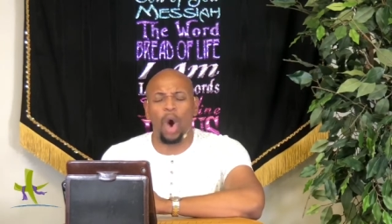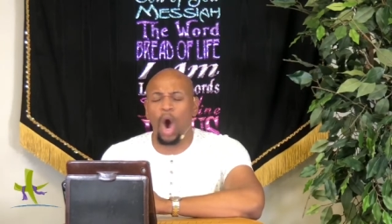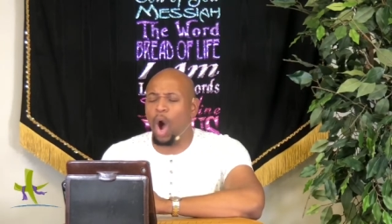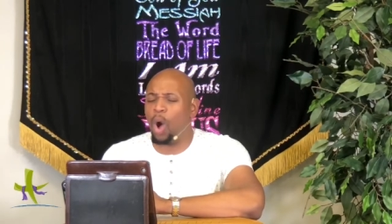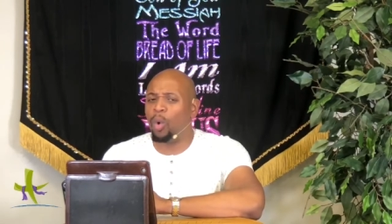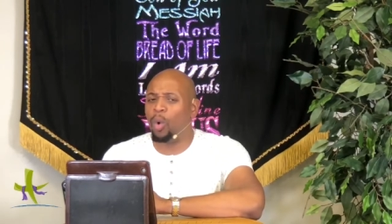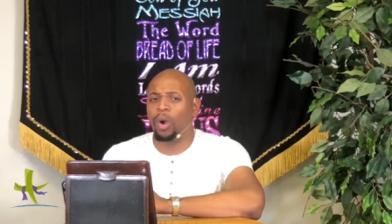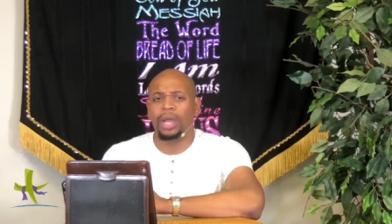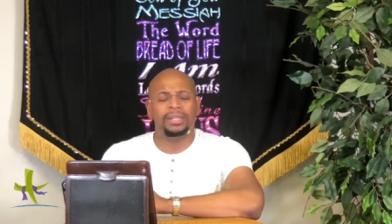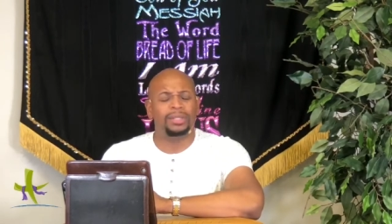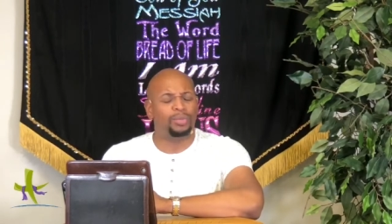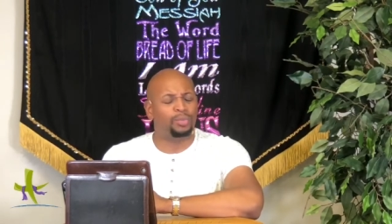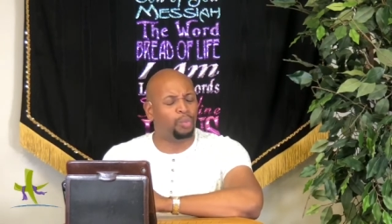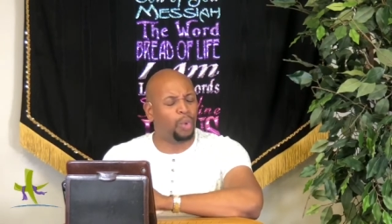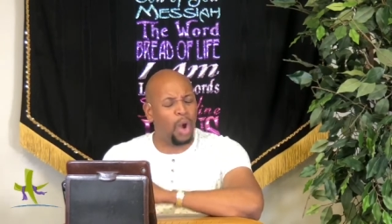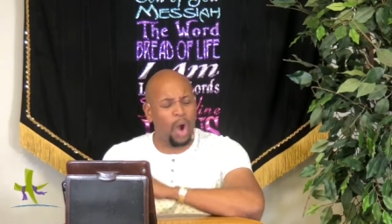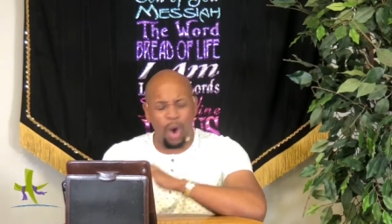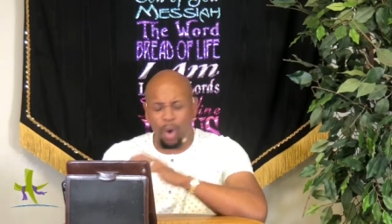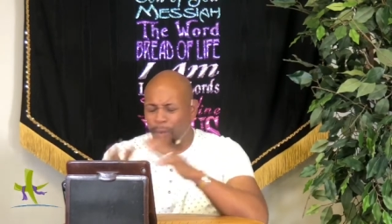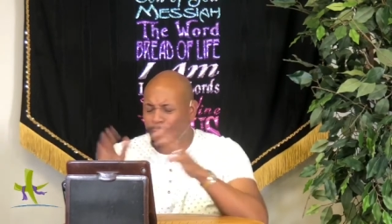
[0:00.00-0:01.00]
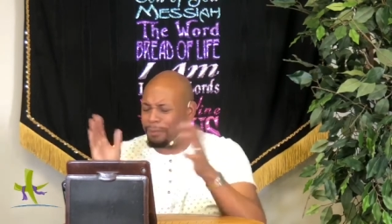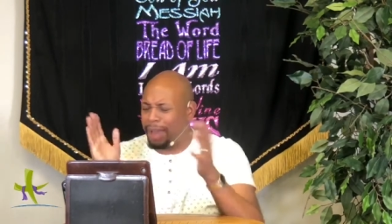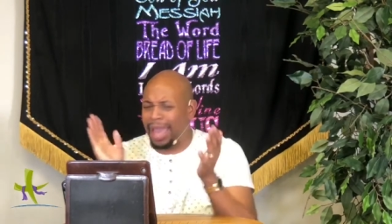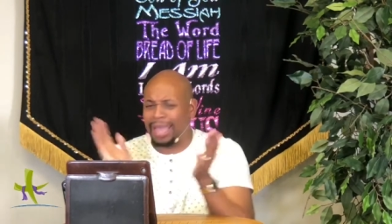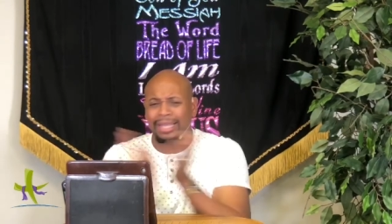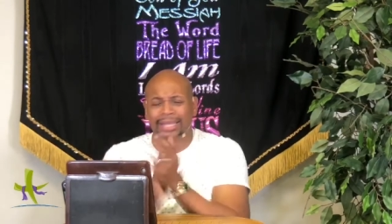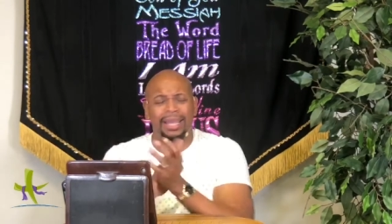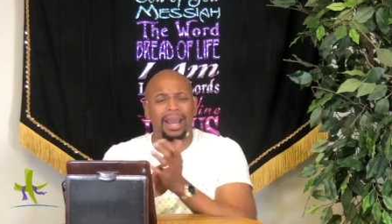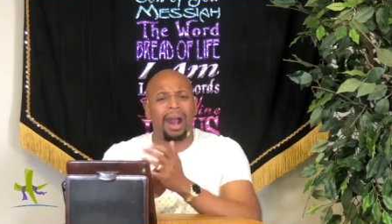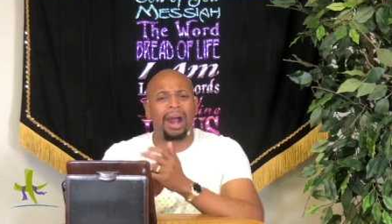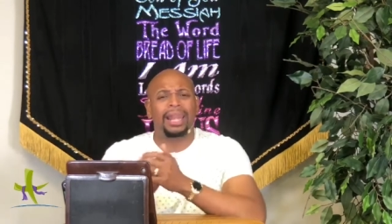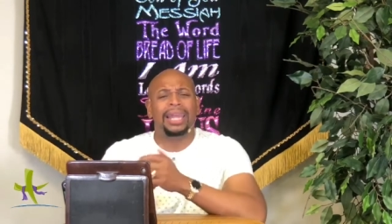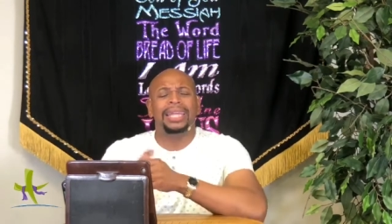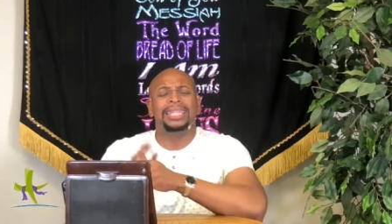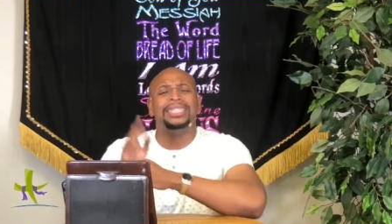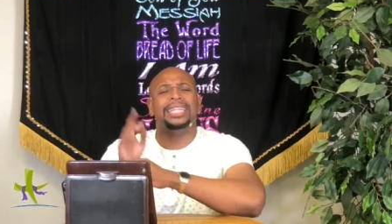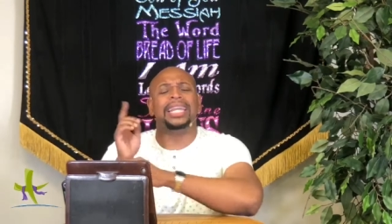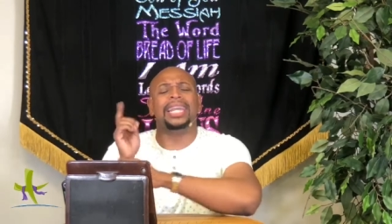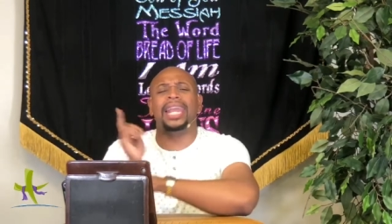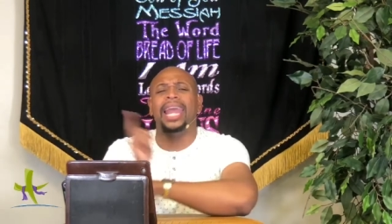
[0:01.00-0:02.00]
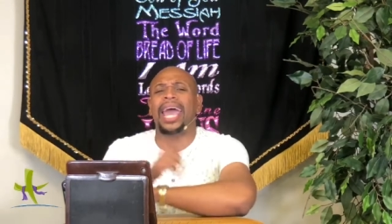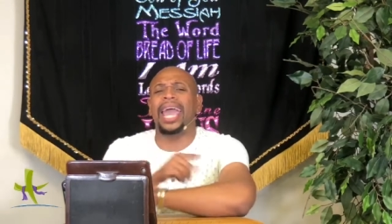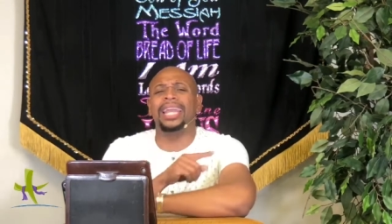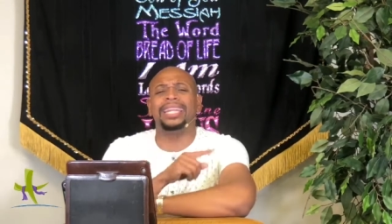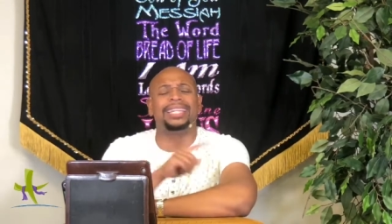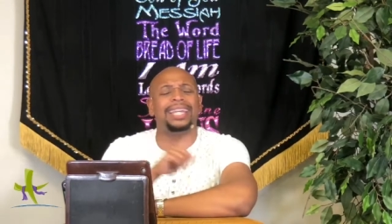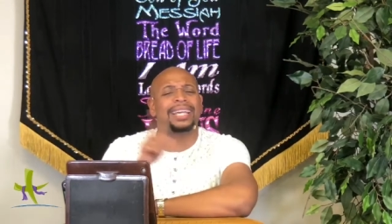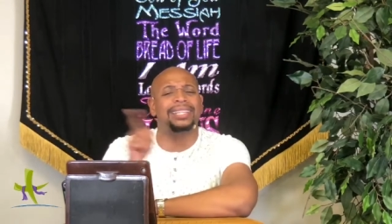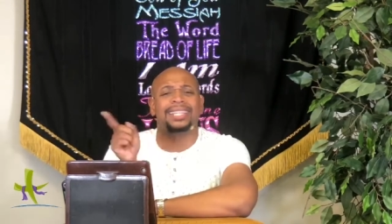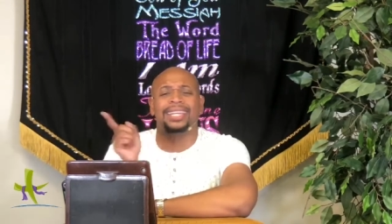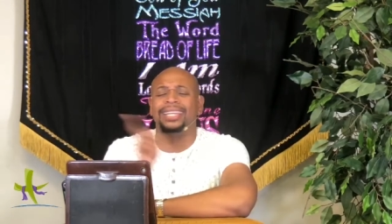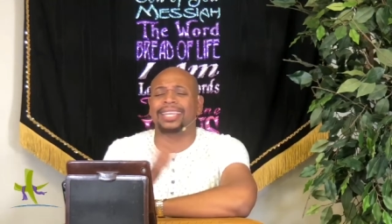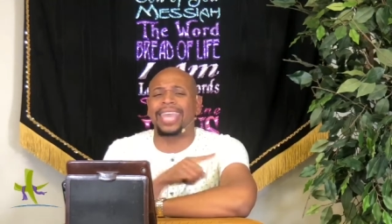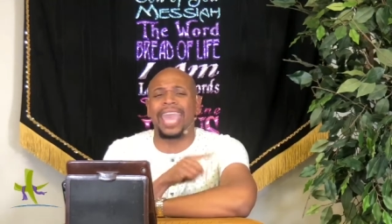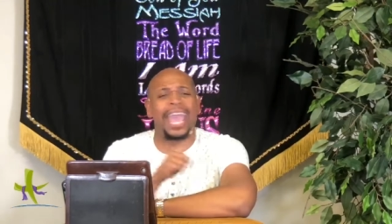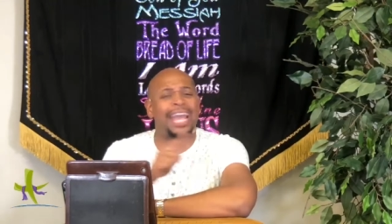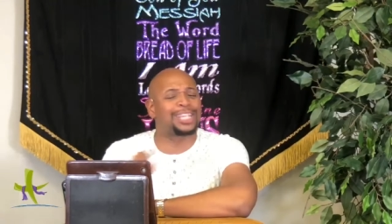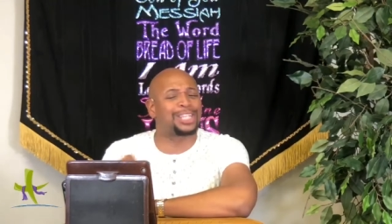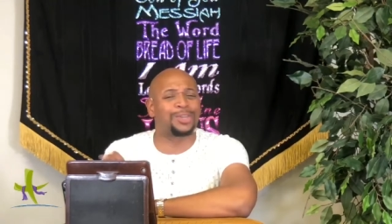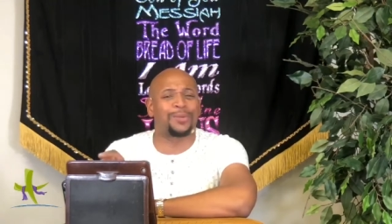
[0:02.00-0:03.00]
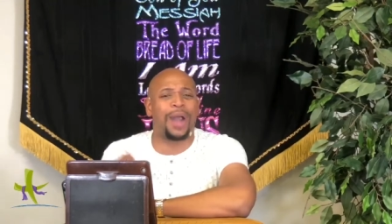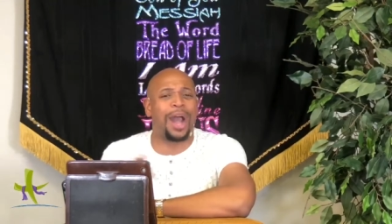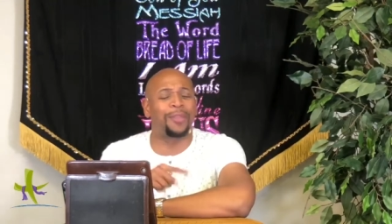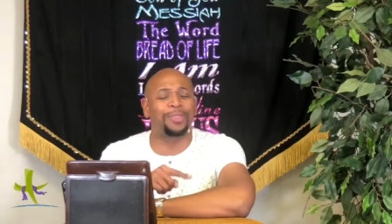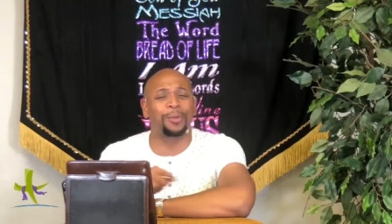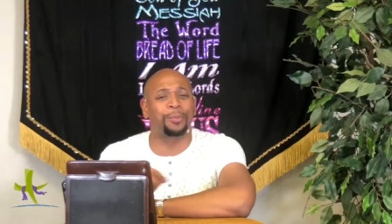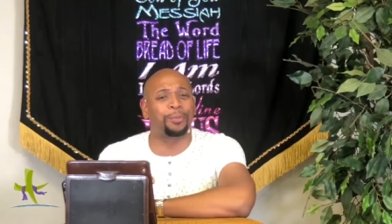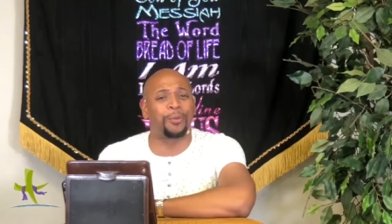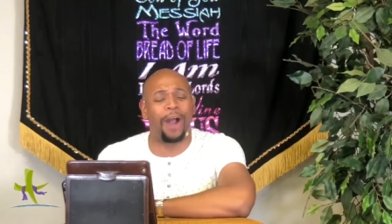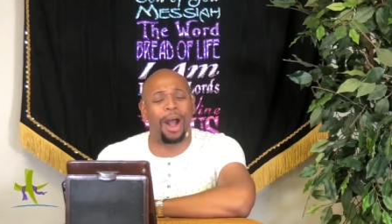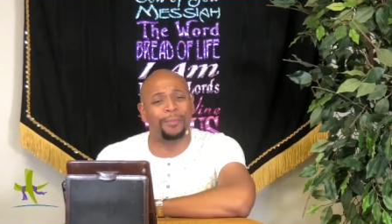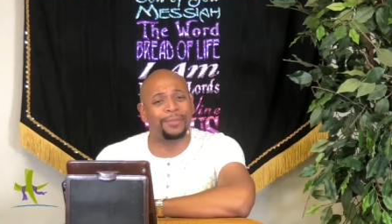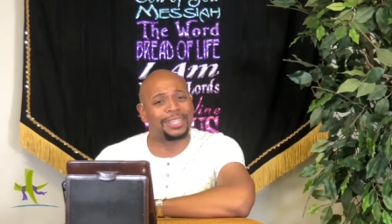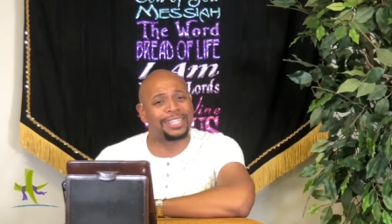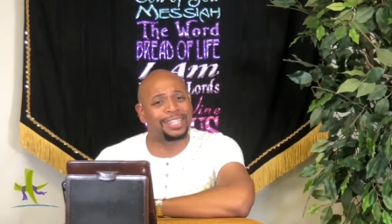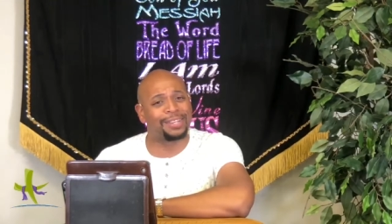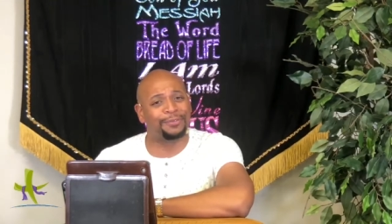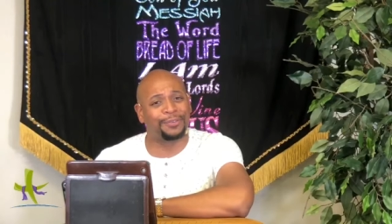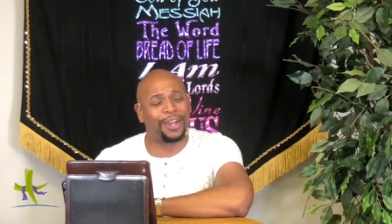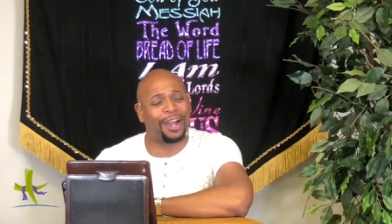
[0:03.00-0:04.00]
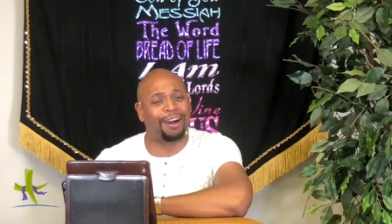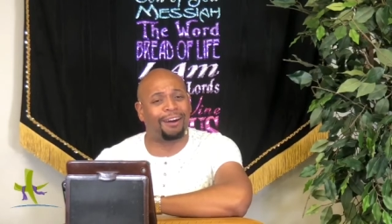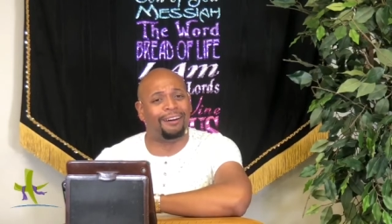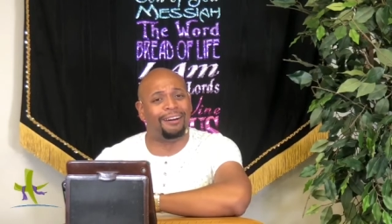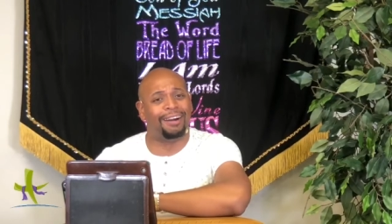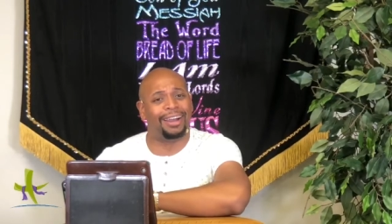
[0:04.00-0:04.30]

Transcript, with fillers: Woo! Woo! my God. Delay doesn't cancel out the promise of God.